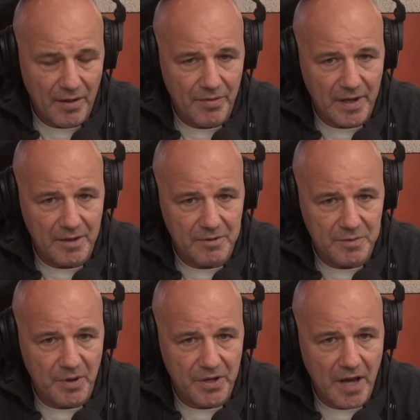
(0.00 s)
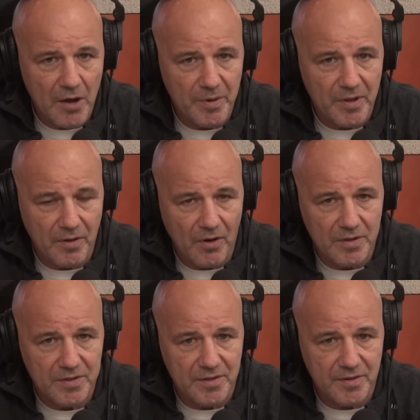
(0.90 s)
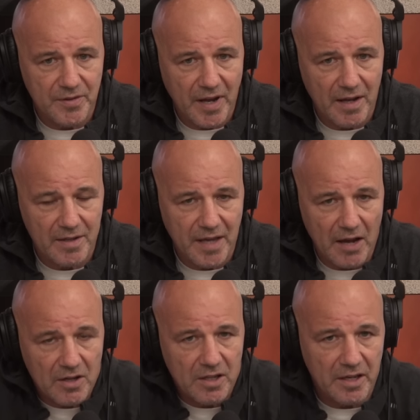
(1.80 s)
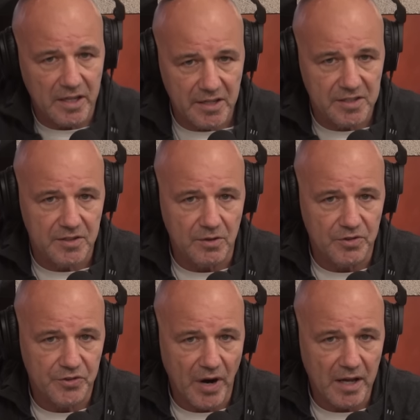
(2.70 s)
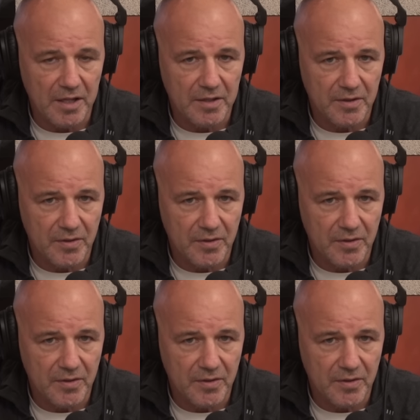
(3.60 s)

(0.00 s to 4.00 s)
I think he was being open and honest, and uh, clearly he's still struggling.